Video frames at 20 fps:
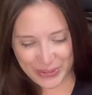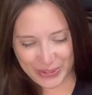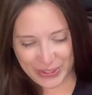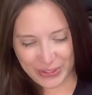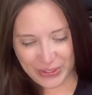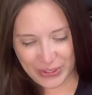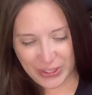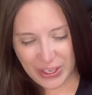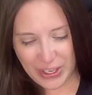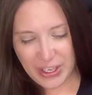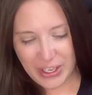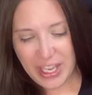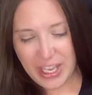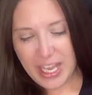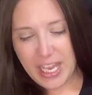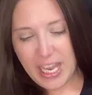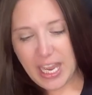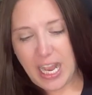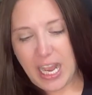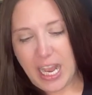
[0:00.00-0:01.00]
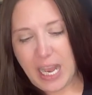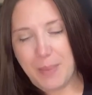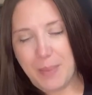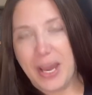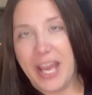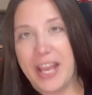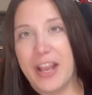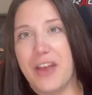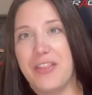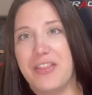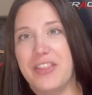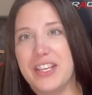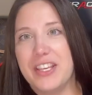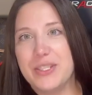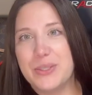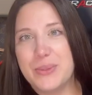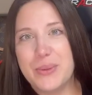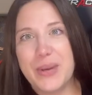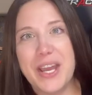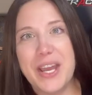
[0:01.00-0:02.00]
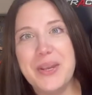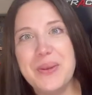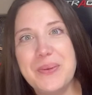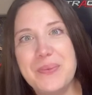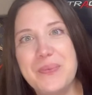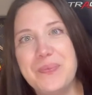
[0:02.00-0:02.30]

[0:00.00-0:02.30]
going along. I got this one.